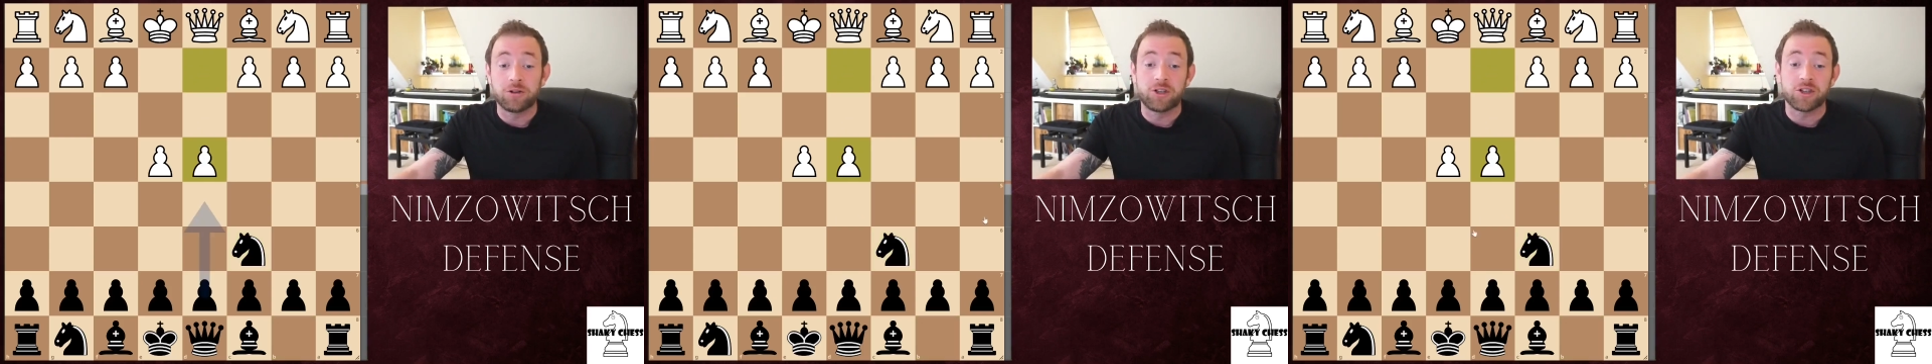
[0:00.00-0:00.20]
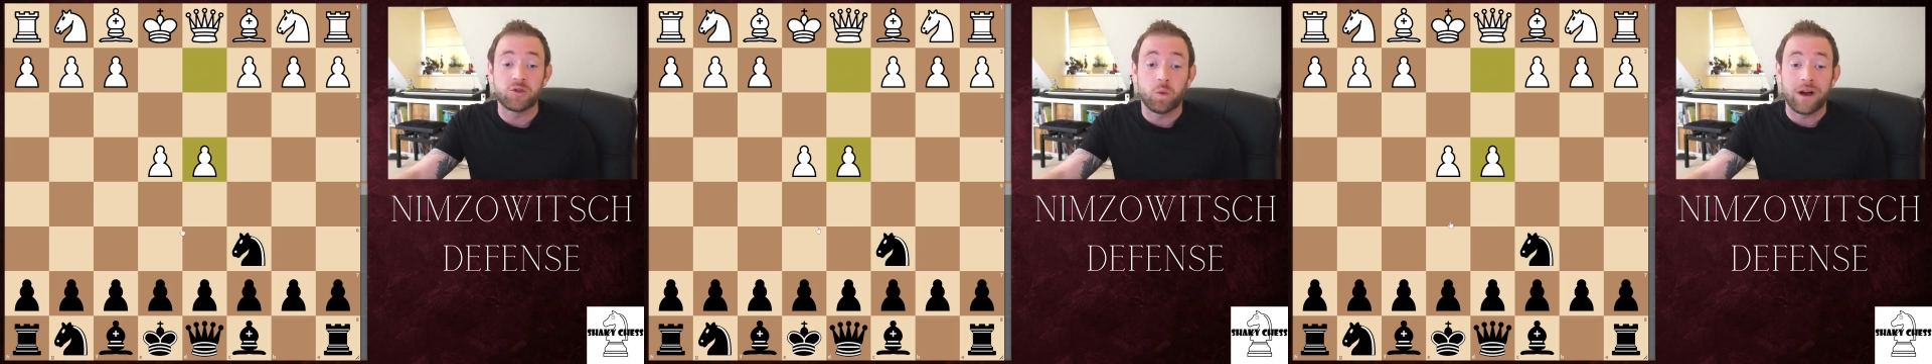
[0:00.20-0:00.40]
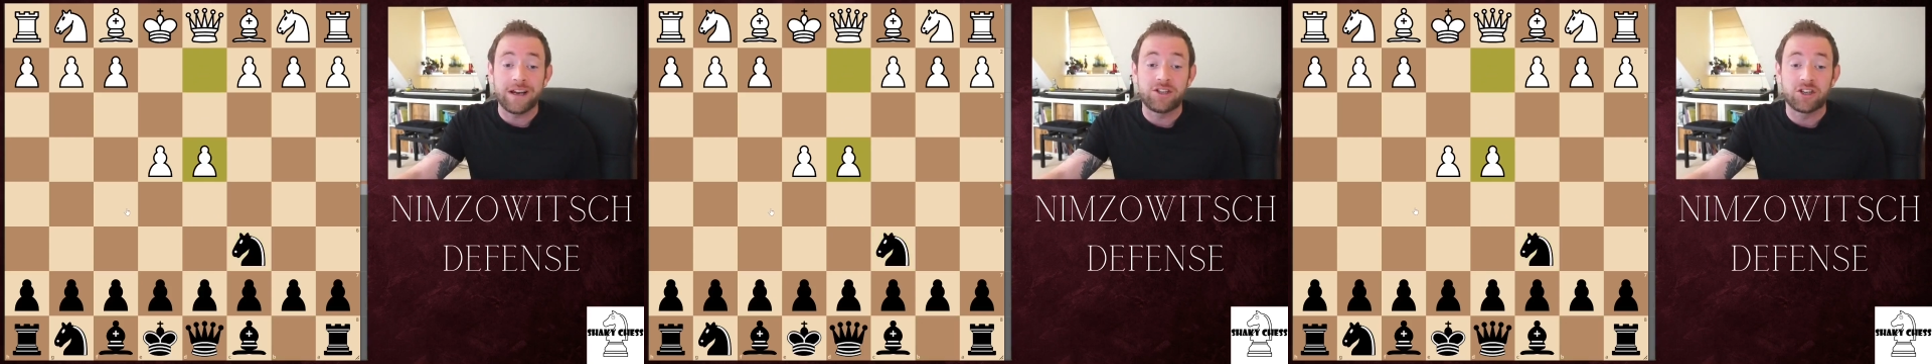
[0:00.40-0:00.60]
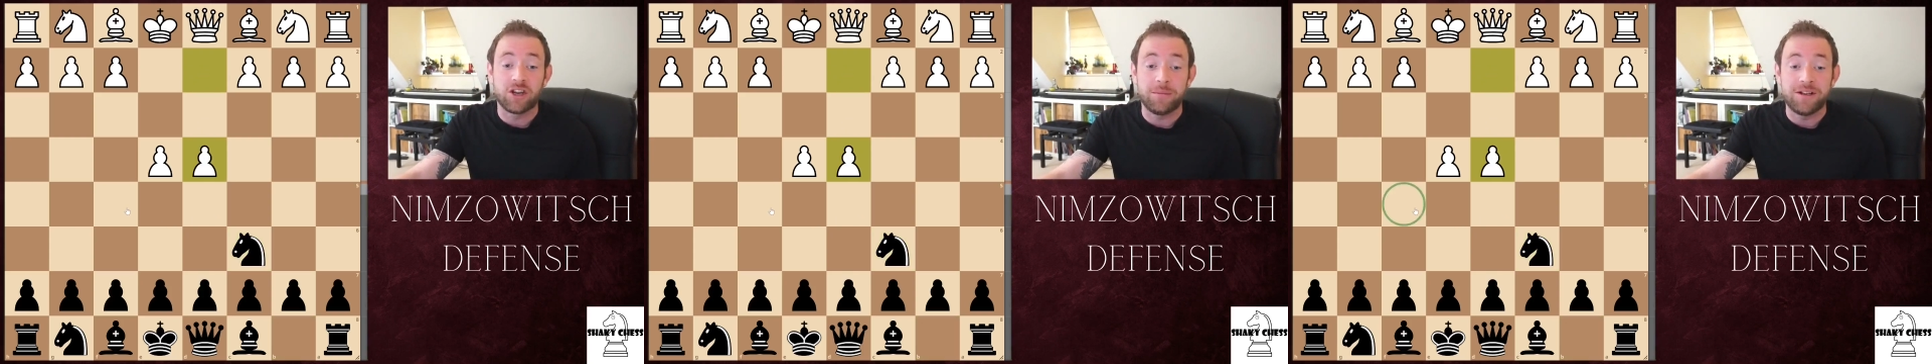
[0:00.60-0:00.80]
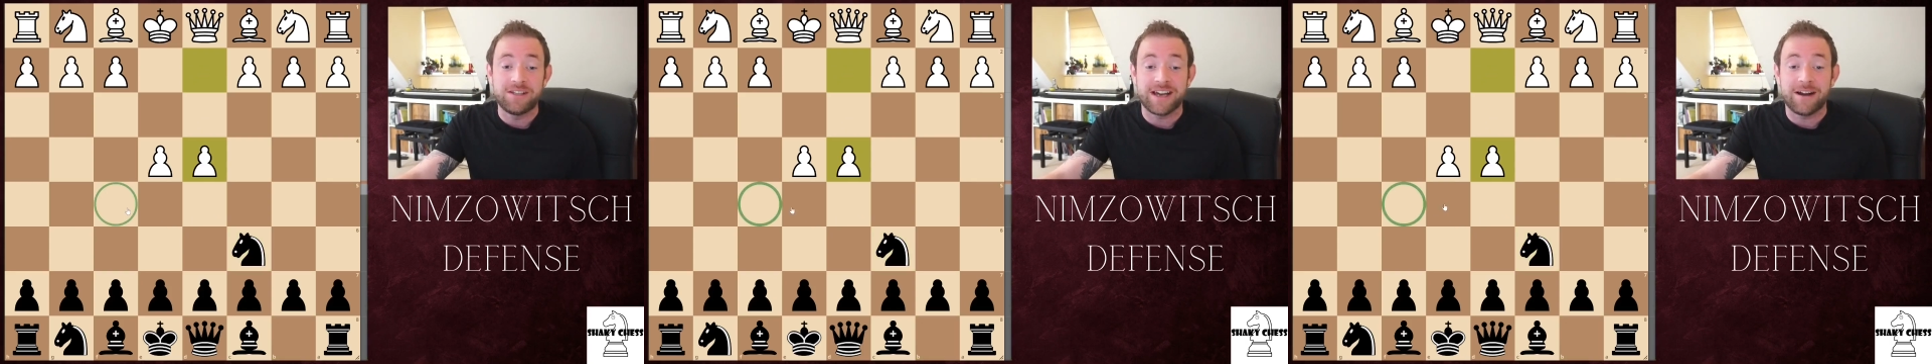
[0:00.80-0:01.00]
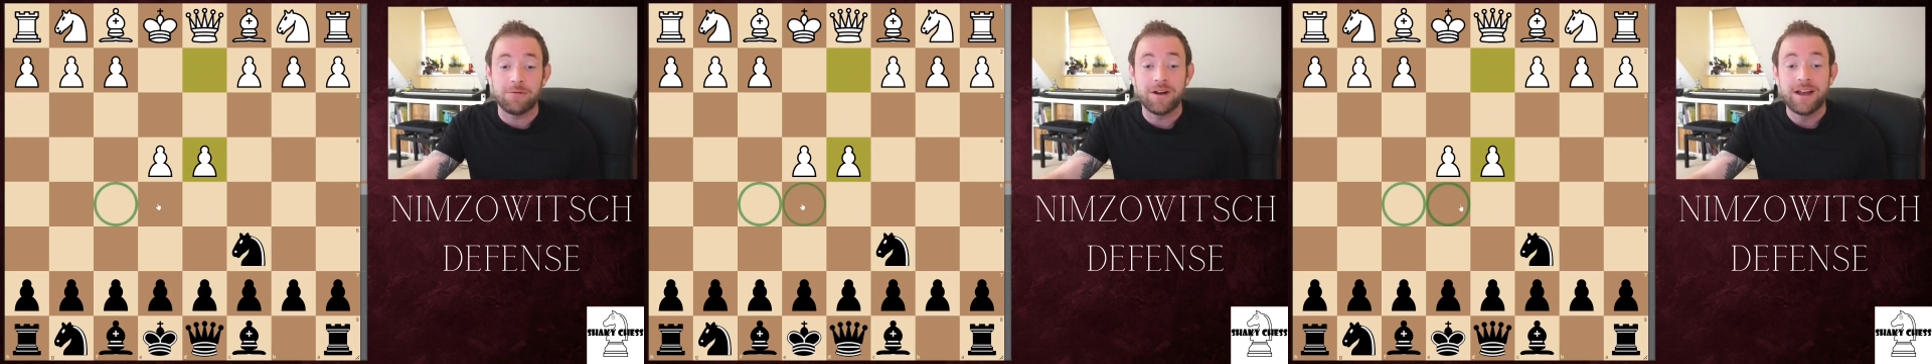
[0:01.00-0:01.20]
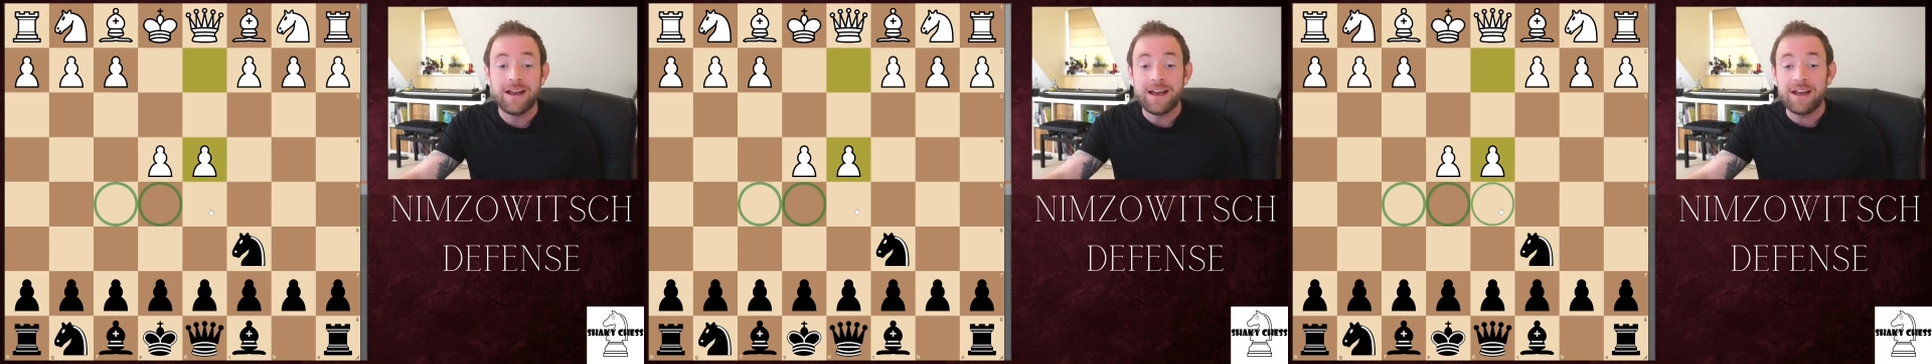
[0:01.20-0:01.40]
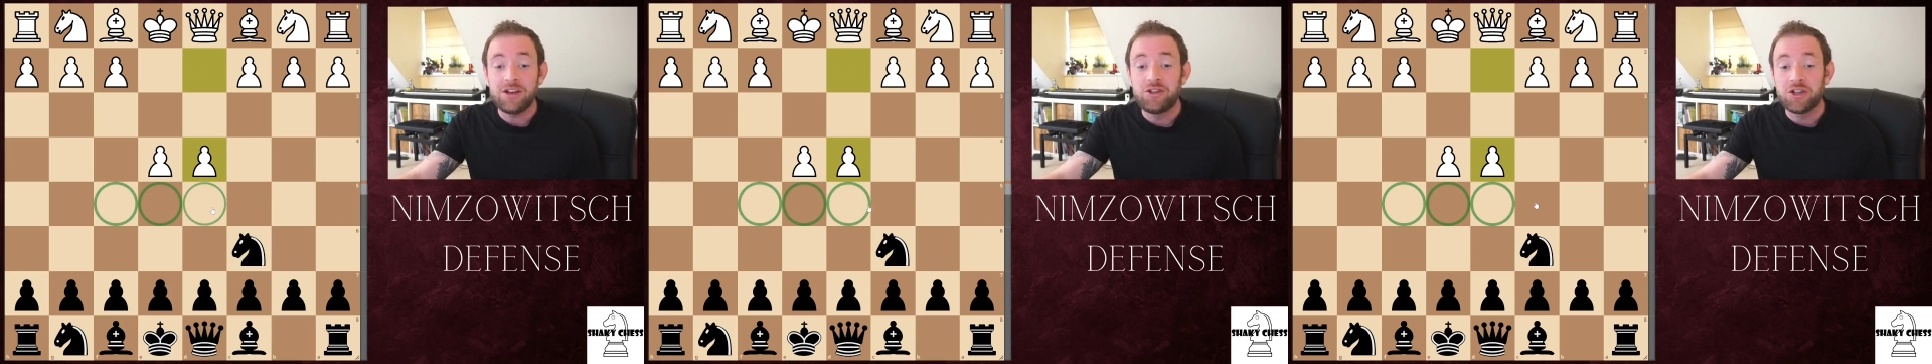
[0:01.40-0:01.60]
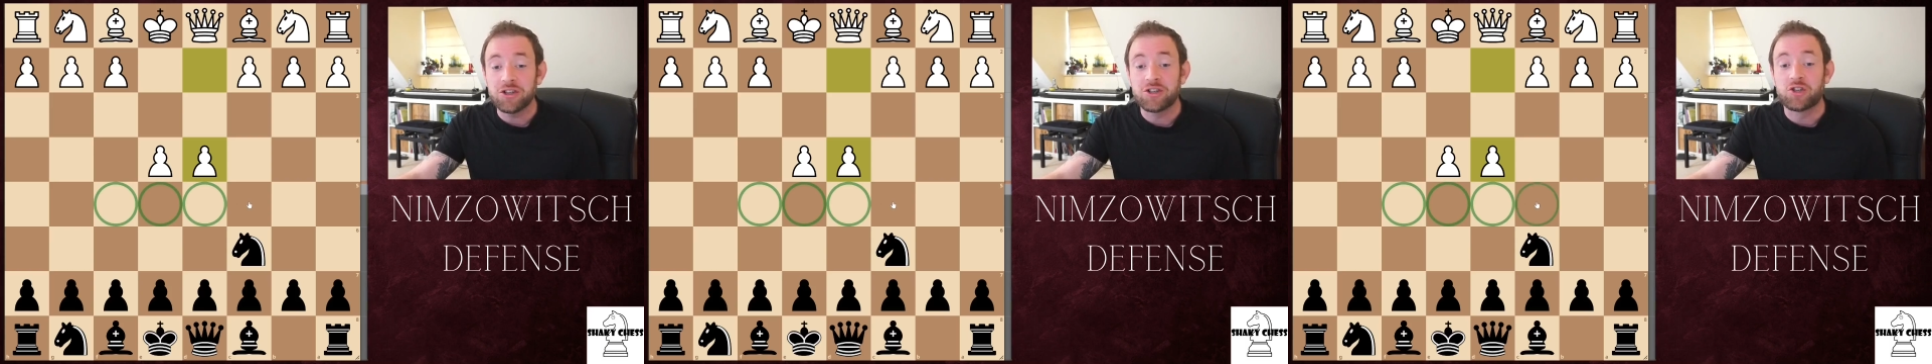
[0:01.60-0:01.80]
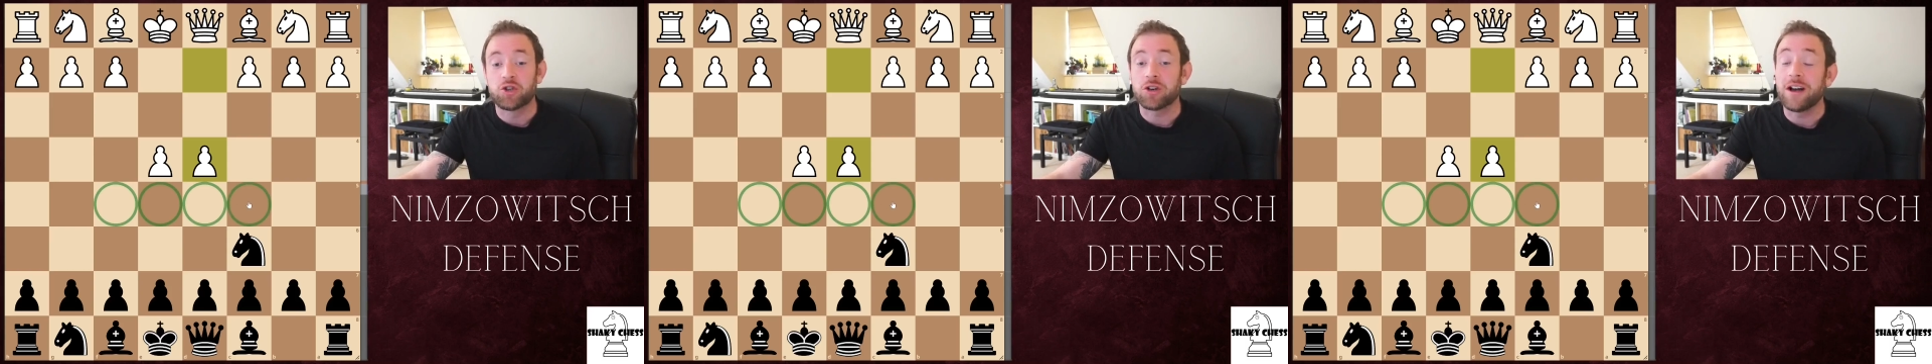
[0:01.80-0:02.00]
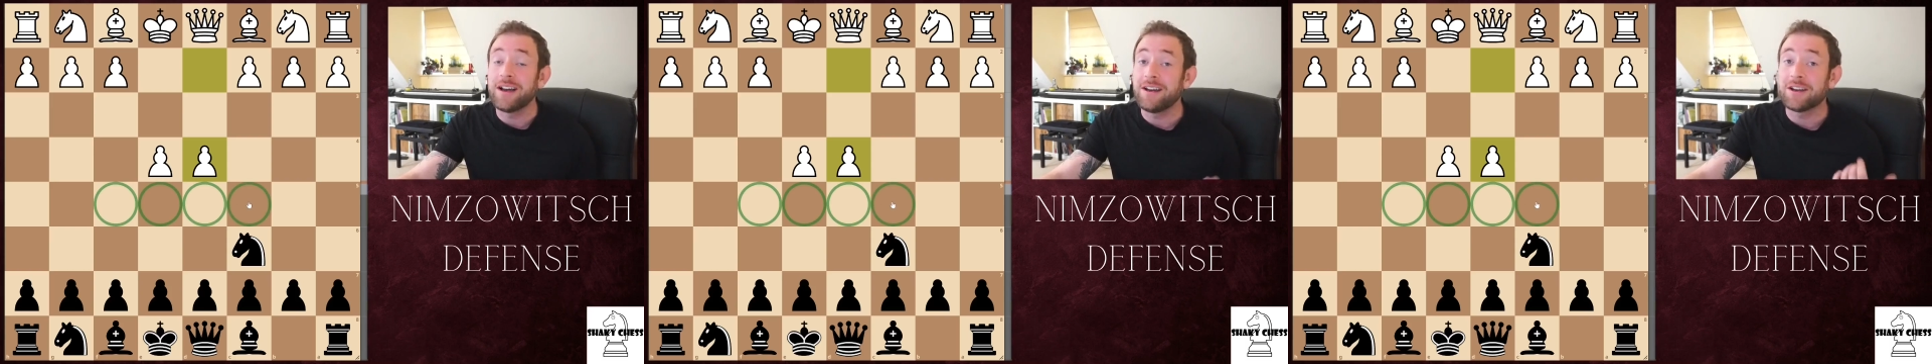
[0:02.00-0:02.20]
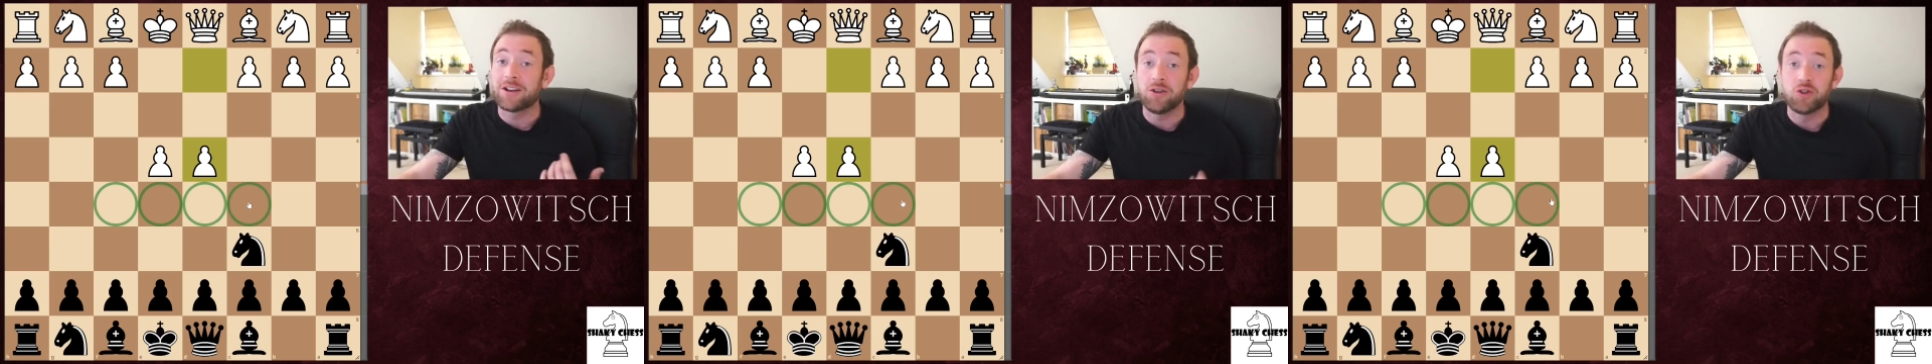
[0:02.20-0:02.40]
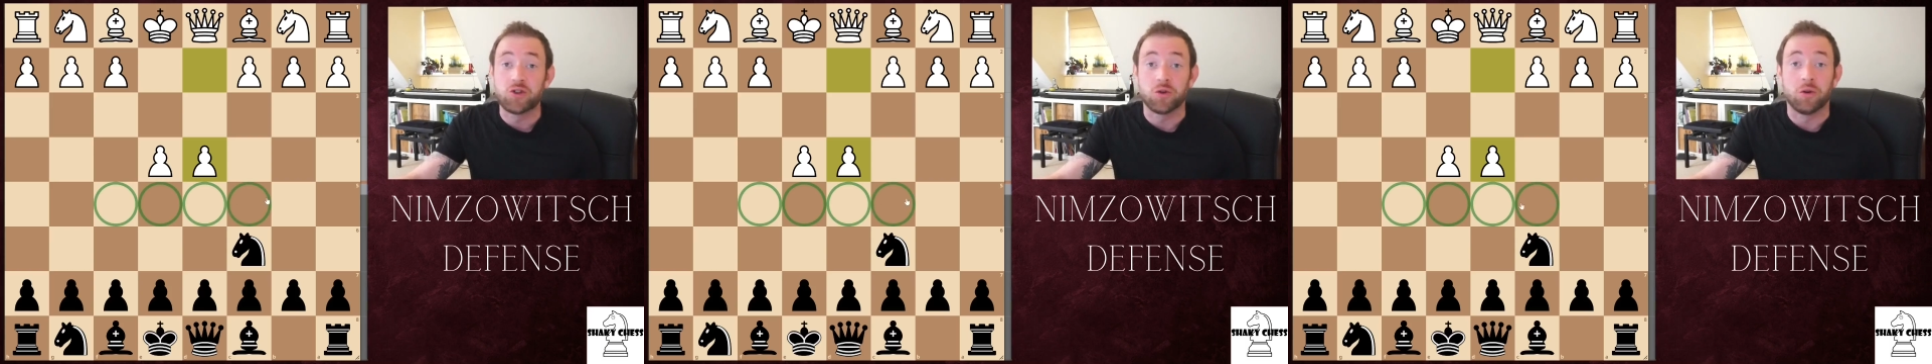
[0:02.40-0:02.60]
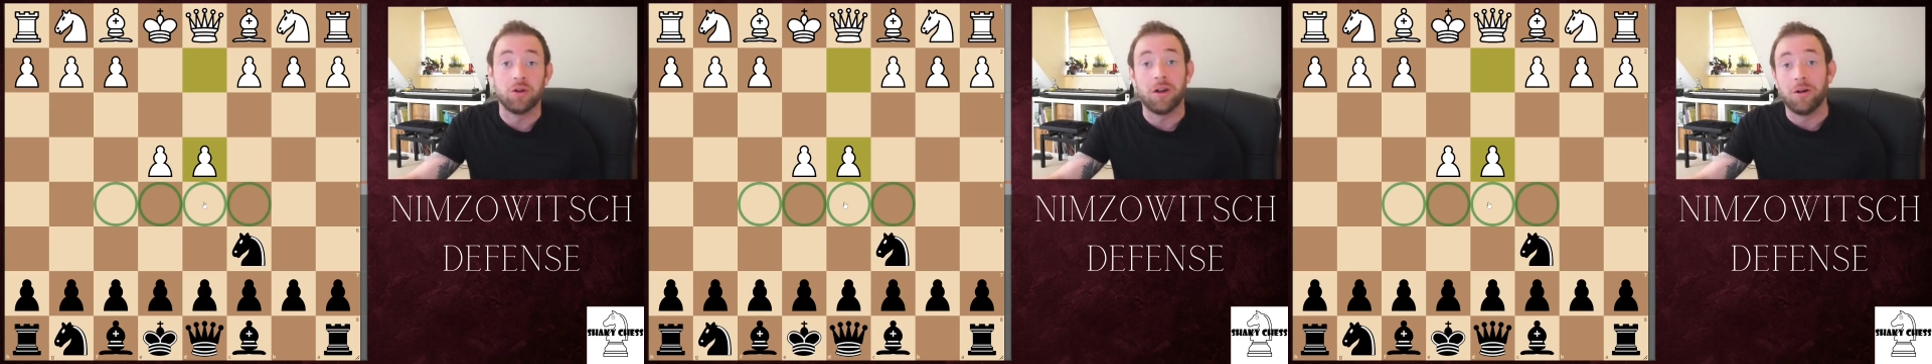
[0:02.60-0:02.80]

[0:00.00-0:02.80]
just white coming down and just trying to control